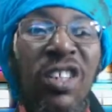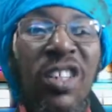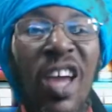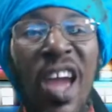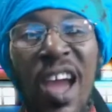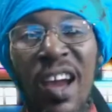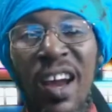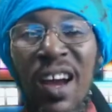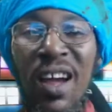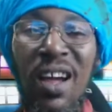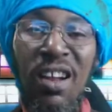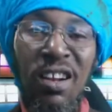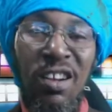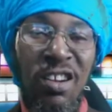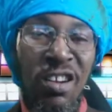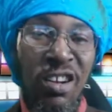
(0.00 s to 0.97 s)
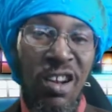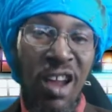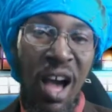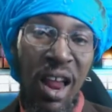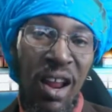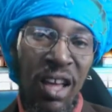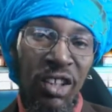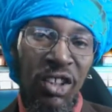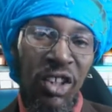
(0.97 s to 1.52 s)

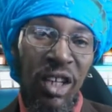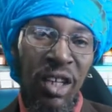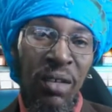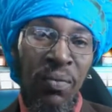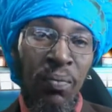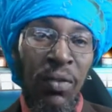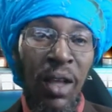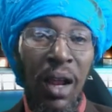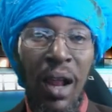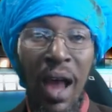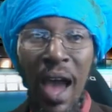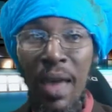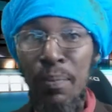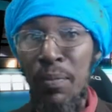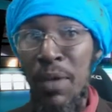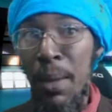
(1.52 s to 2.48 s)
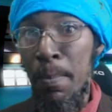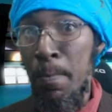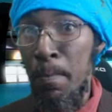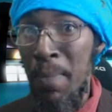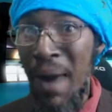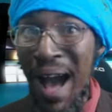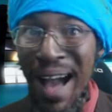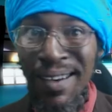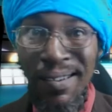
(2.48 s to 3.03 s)
technology, like me
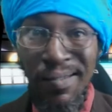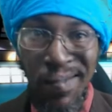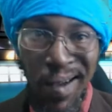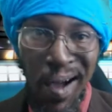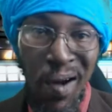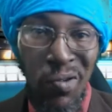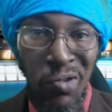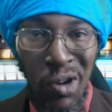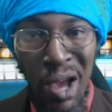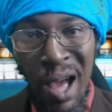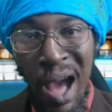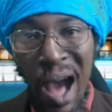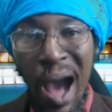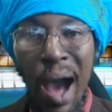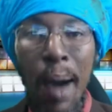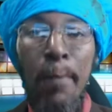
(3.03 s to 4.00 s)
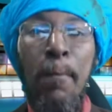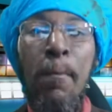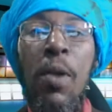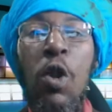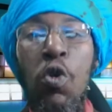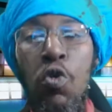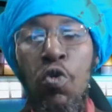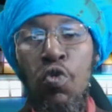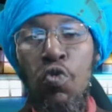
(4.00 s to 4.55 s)
background a
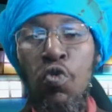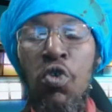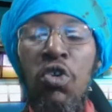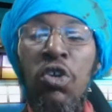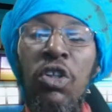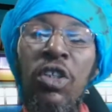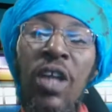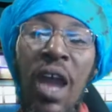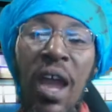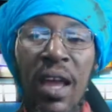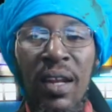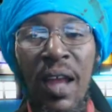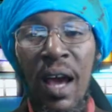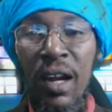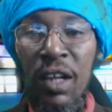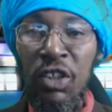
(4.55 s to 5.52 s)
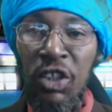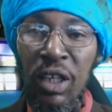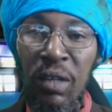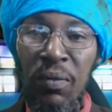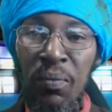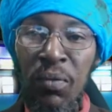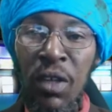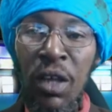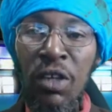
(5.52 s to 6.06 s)
blue technology.
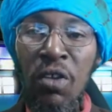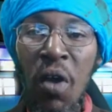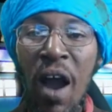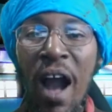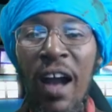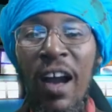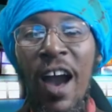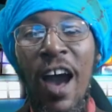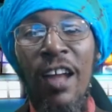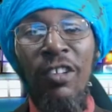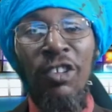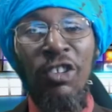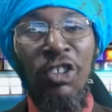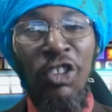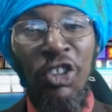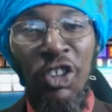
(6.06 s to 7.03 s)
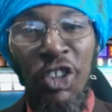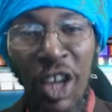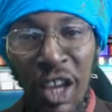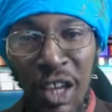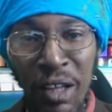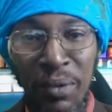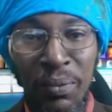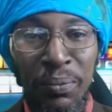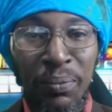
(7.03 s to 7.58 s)
You are gone
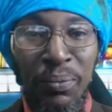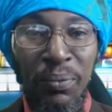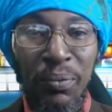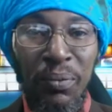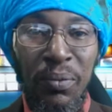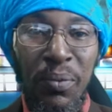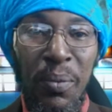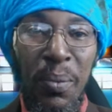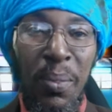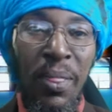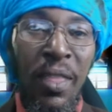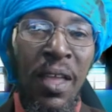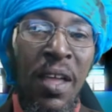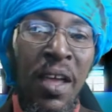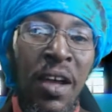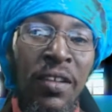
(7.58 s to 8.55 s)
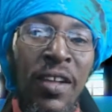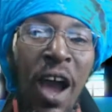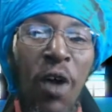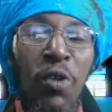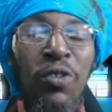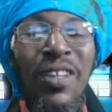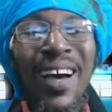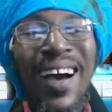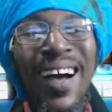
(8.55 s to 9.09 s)
T. Now,
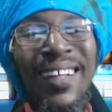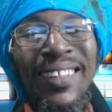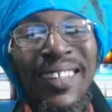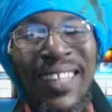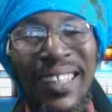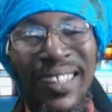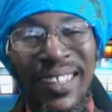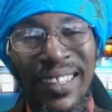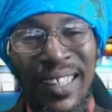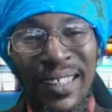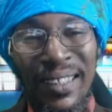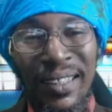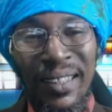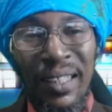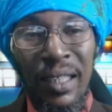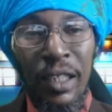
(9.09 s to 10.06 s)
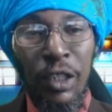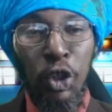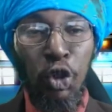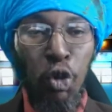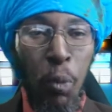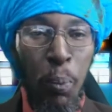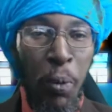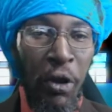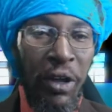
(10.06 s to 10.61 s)
the assistant
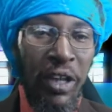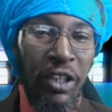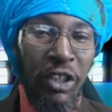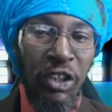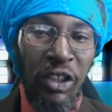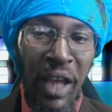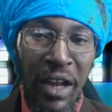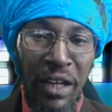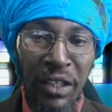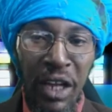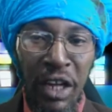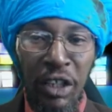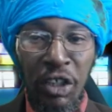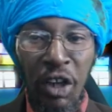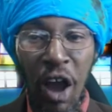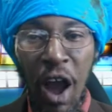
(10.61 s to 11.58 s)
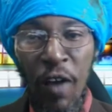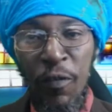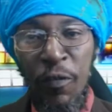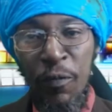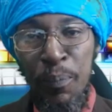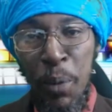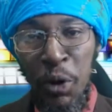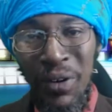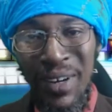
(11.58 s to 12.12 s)
superintendent of
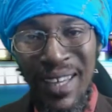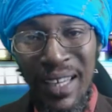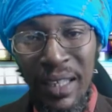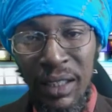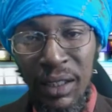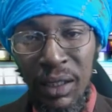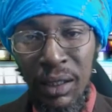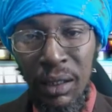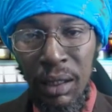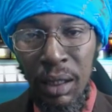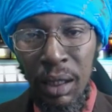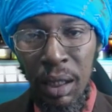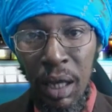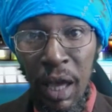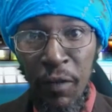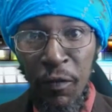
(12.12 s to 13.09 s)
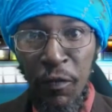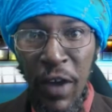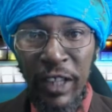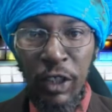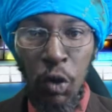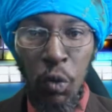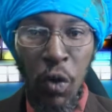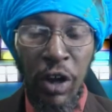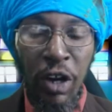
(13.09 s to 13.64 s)
police, a
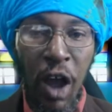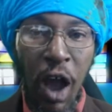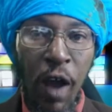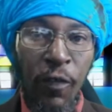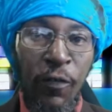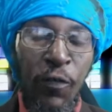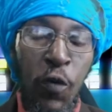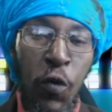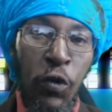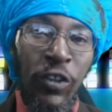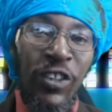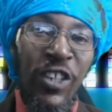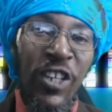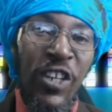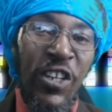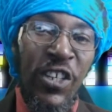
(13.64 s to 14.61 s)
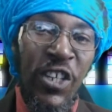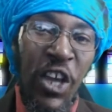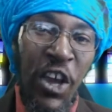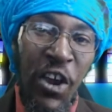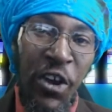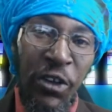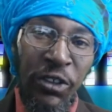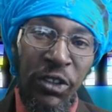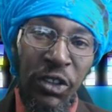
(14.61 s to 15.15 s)
veteran of 14
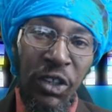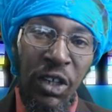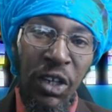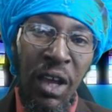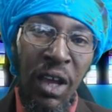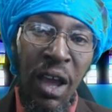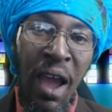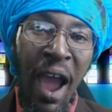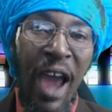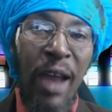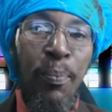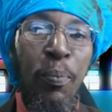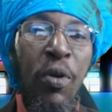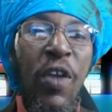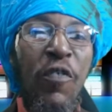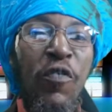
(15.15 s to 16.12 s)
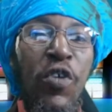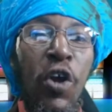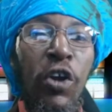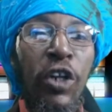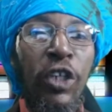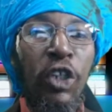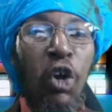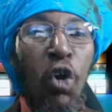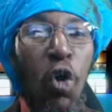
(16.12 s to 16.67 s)
years, had
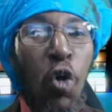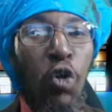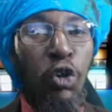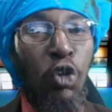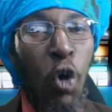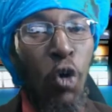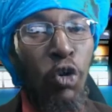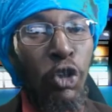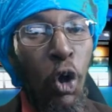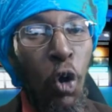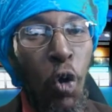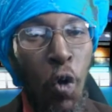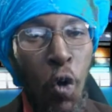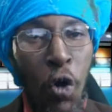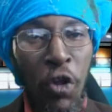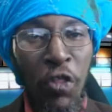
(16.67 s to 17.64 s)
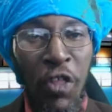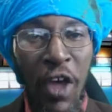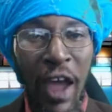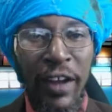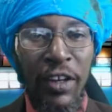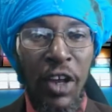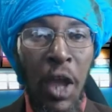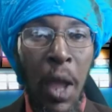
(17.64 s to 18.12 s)
previously told the court that,